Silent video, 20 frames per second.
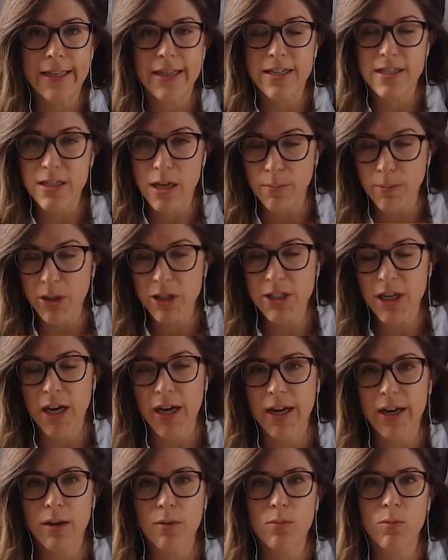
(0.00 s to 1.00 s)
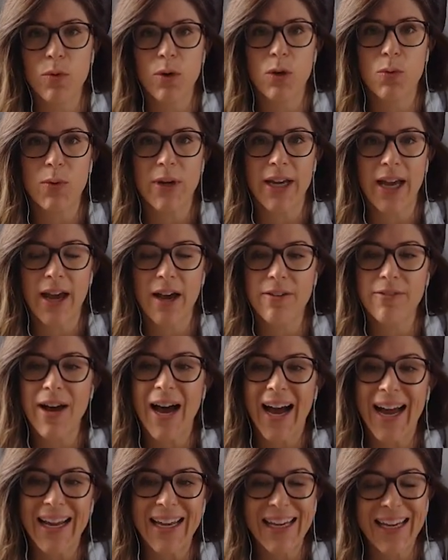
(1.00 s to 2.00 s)
the summertime when we have
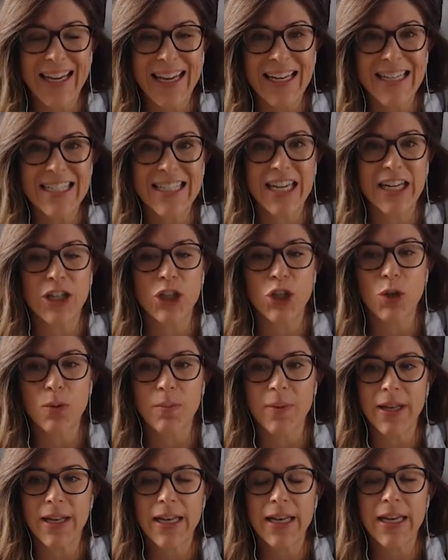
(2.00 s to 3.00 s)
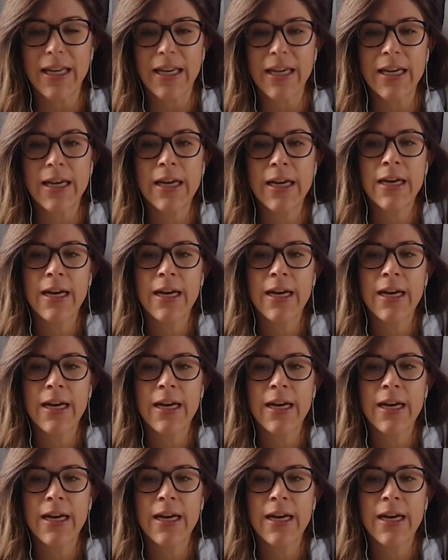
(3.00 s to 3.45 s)
high heat and humidity,